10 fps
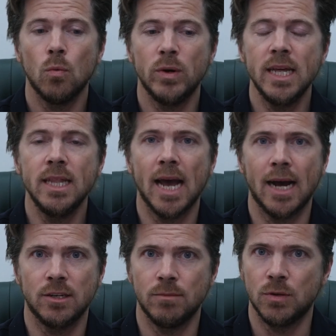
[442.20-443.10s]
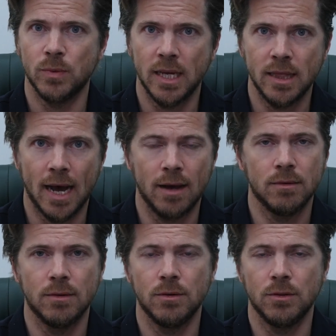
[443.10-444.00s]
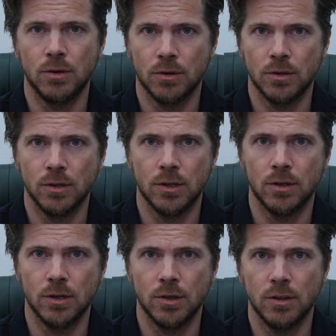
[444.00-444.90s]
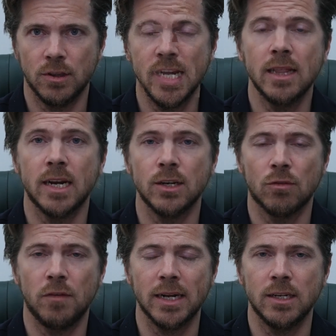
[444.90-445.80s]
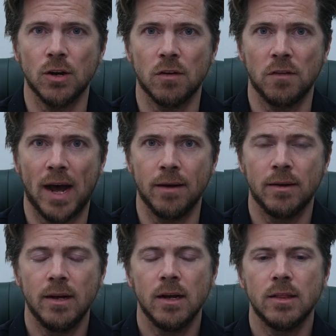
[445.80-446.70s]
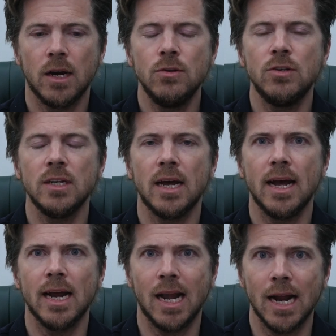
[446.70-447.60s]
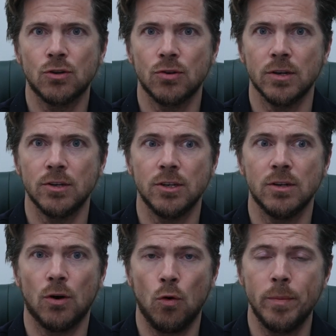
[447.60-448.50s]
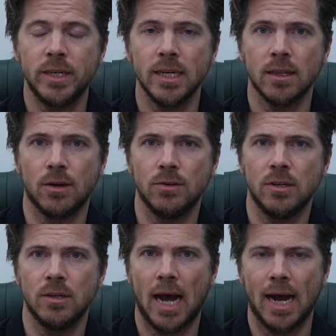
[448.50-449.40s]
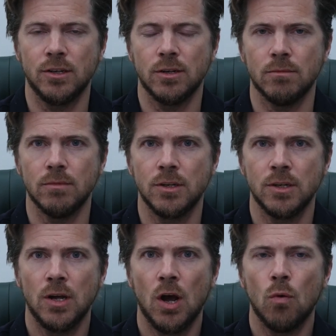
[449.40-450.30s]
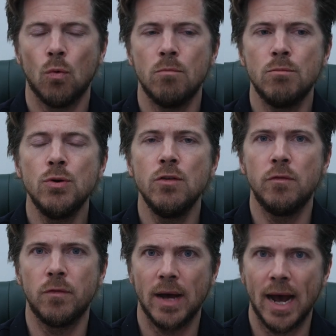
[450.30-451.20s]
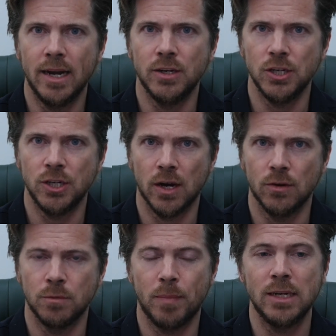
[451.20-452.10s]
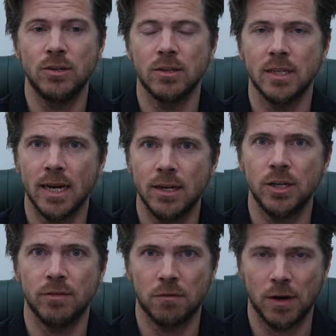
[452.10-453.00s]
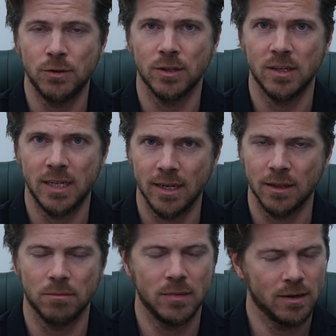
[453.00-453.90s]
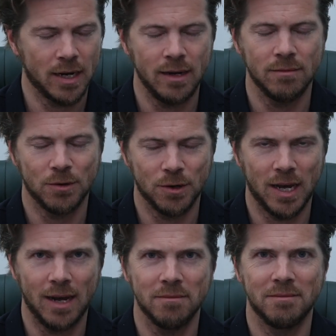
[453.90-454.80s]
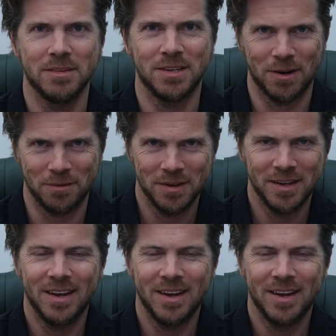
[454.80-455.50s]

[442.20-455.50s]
within the atoms within that, the thing that it's reflecting off at, those electrons orbiting those atoms will move energy shells based on the energy of the photon that's hitting them. Okay, got that? So